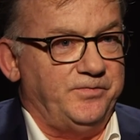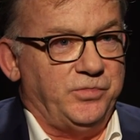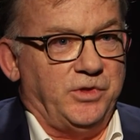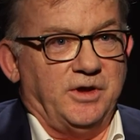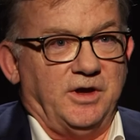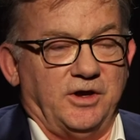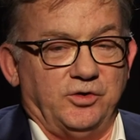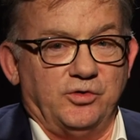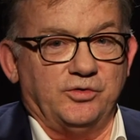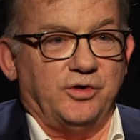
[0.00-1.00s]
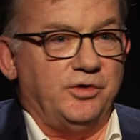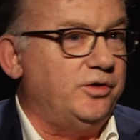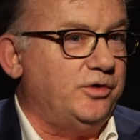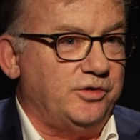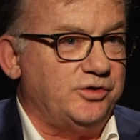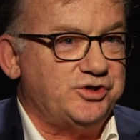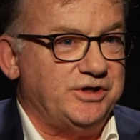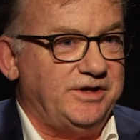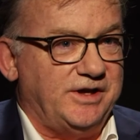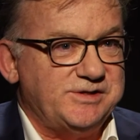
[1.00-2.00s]
when Early Bird was launched, I euh, was 10
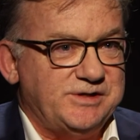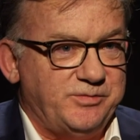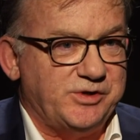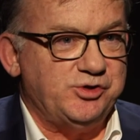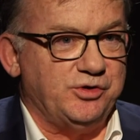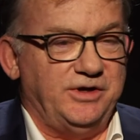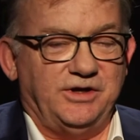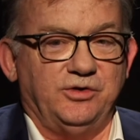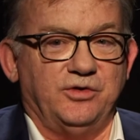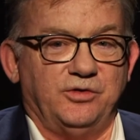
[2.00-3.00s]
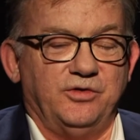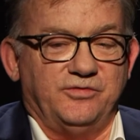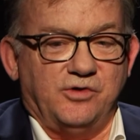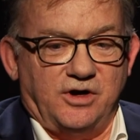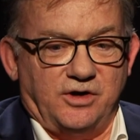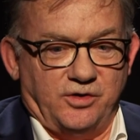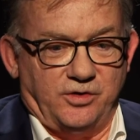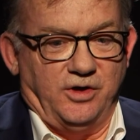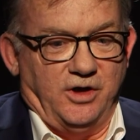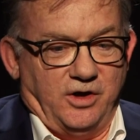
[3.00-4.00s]
years old, and I was quite passionate about
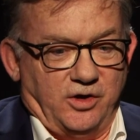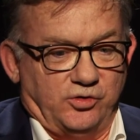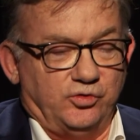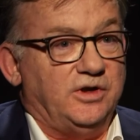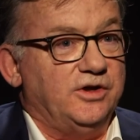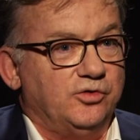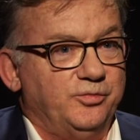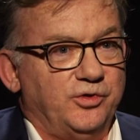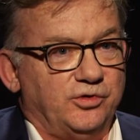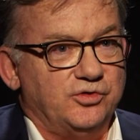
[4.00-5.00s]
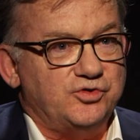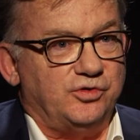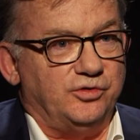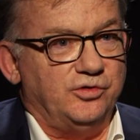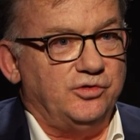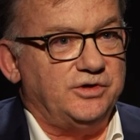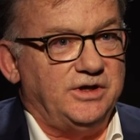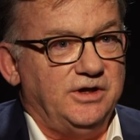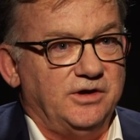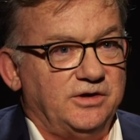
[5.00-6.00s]
seeing all the newspaper articles that
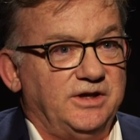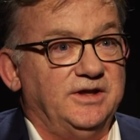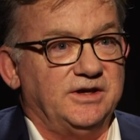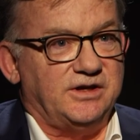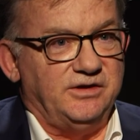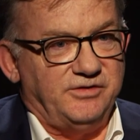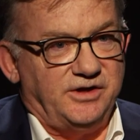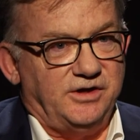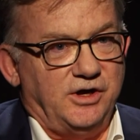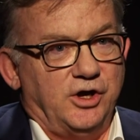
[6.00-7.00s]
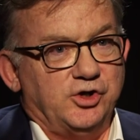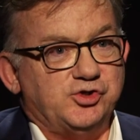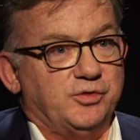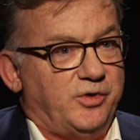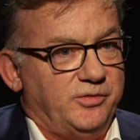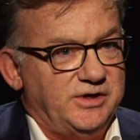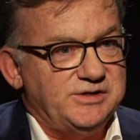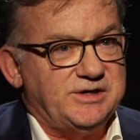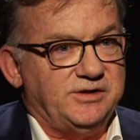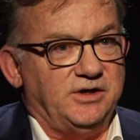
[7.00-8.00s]
described this first commercial
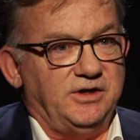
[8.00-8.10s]
satellite.